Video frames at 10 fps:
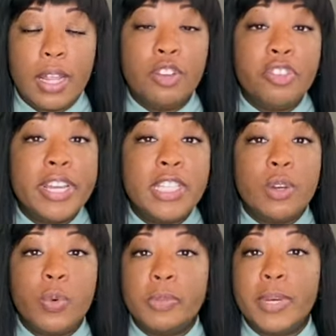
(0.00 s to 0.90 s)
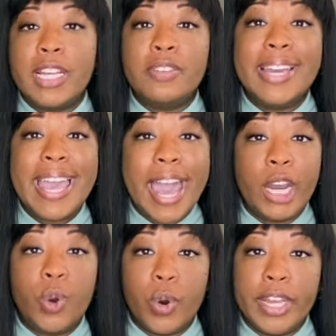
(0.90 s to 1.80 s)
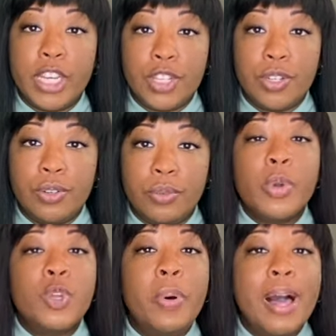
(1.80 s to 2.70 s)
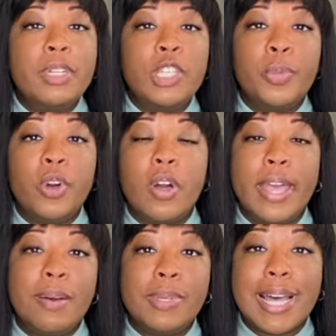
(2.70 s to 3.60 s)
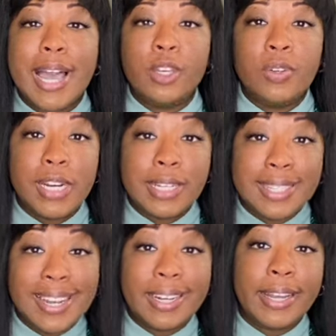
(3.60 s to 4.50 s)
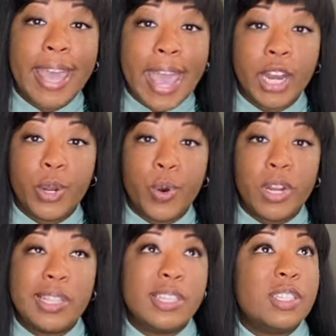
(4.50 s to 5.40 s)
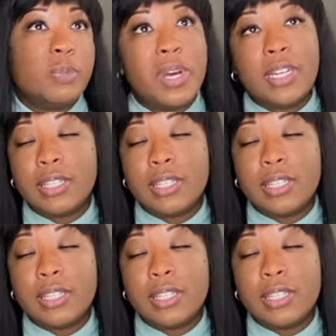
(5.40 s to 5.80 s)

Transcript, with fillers: The reason was because of a category issue. When you publish a book on Amazon, you'll need to select a category. This is much